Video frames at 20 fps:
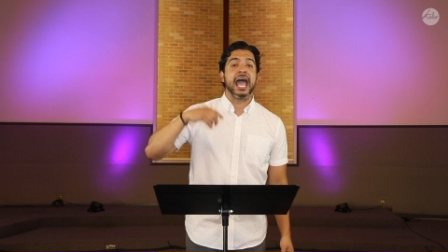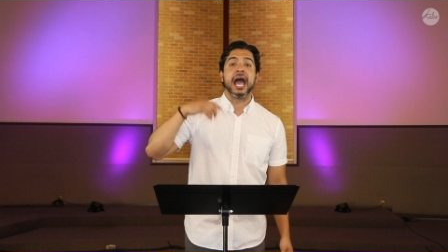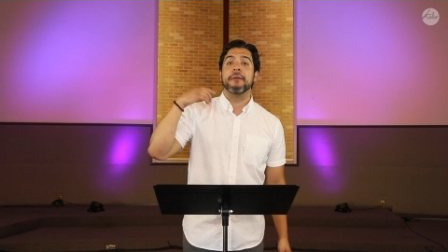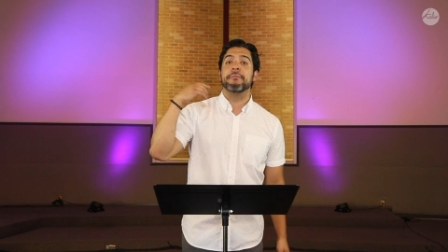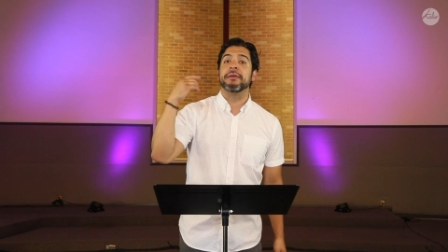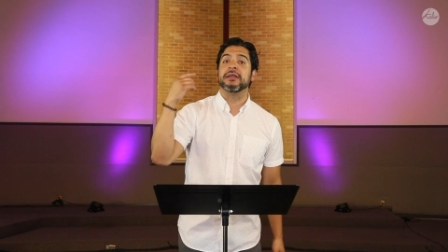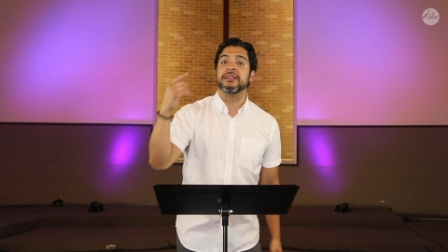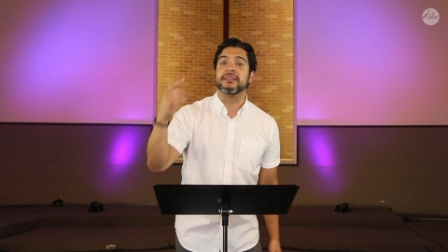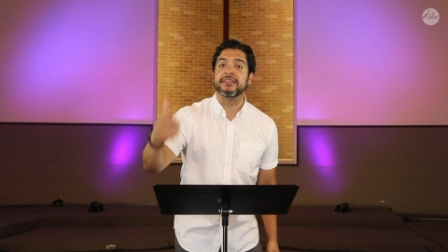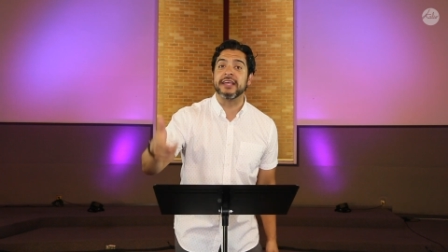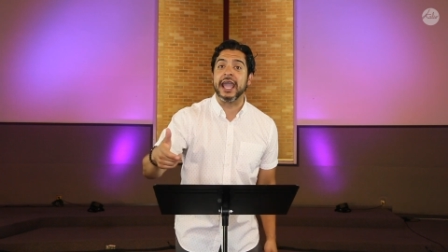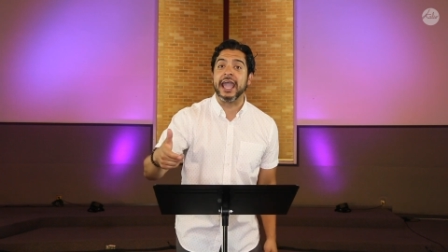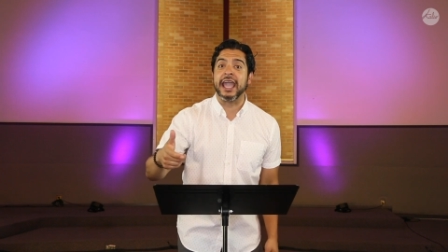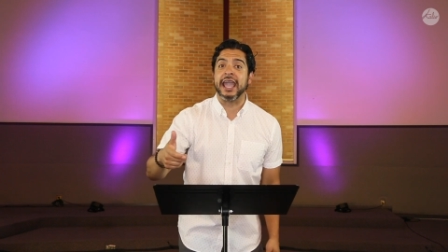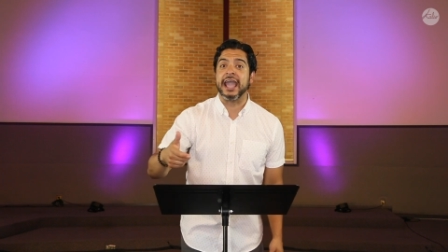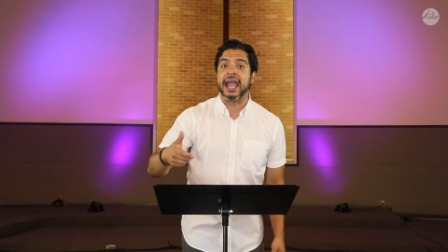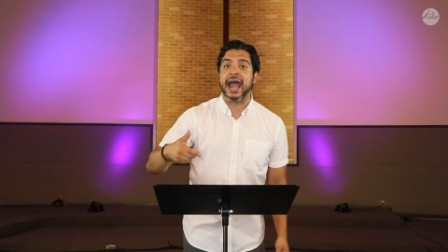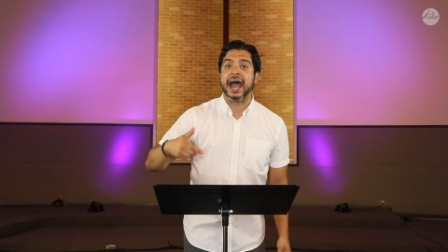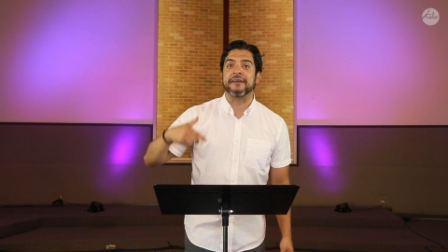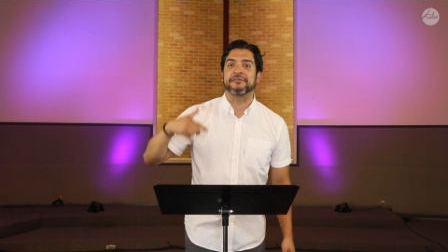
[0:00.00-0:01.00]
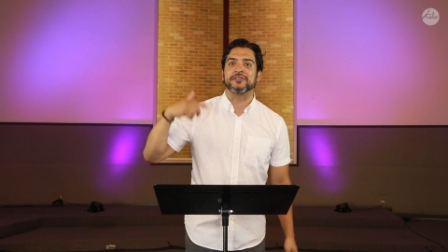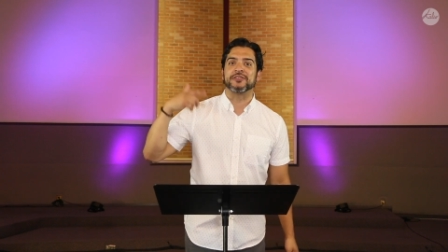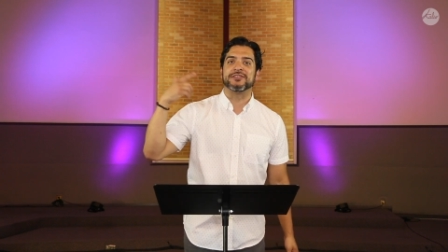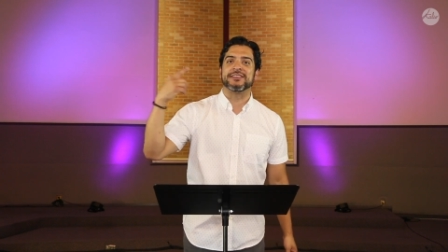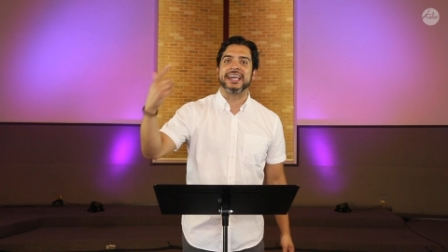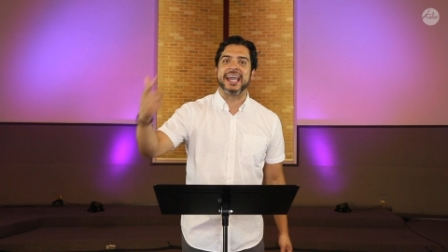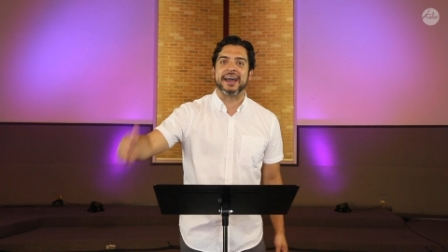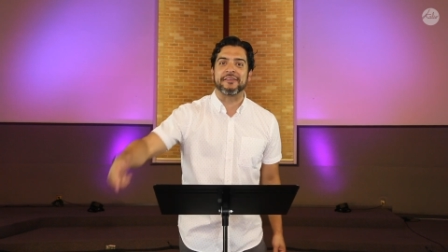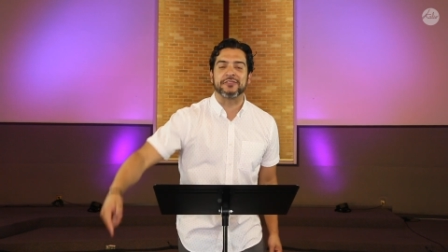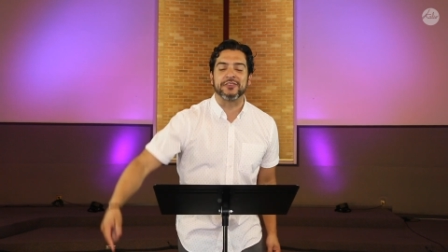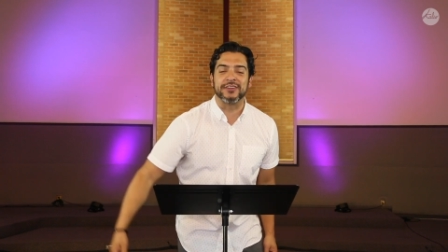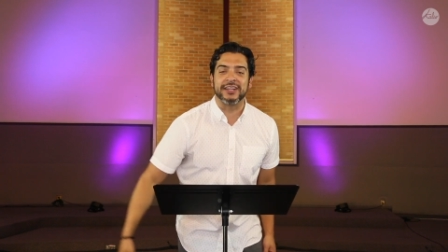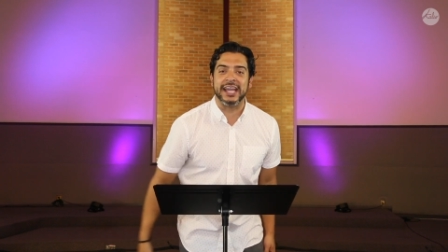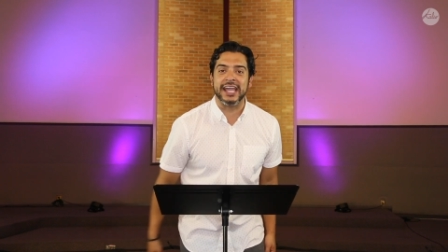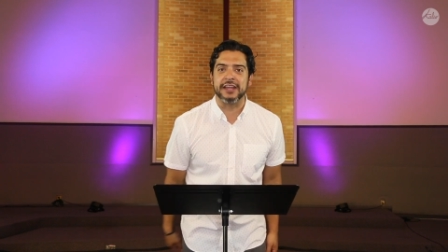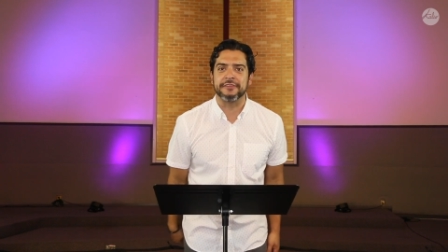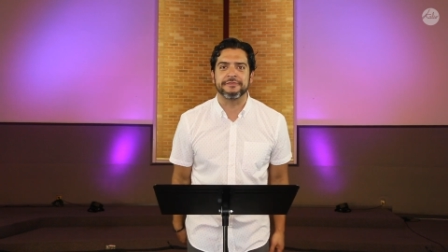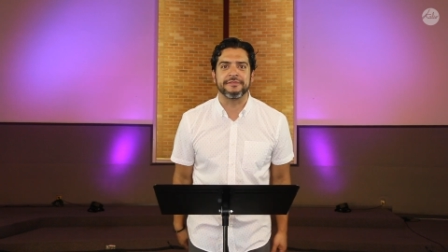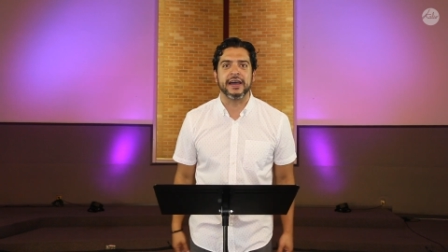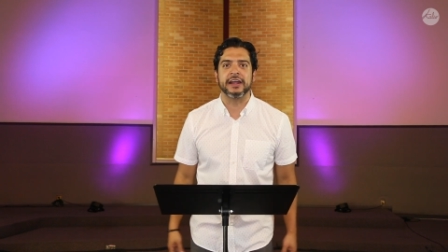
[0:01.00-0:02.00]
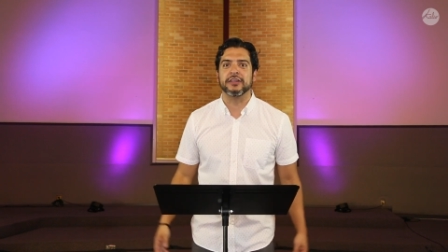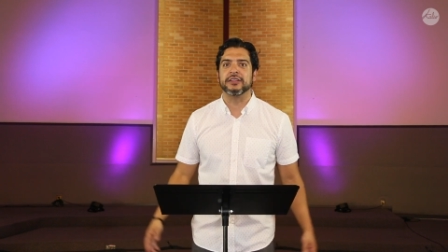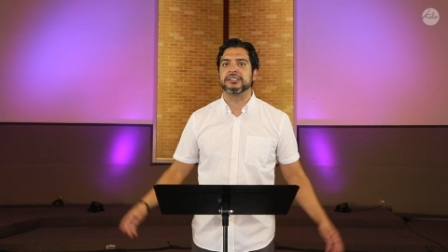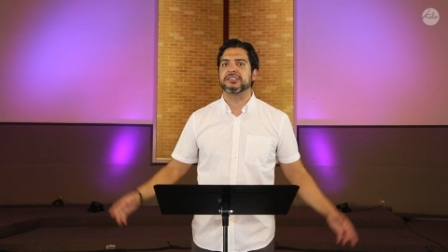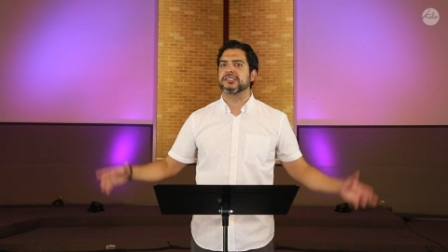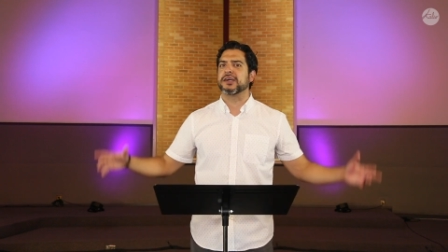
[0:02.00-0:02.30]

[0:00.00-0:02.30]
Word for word: happened day after day after day, and finally,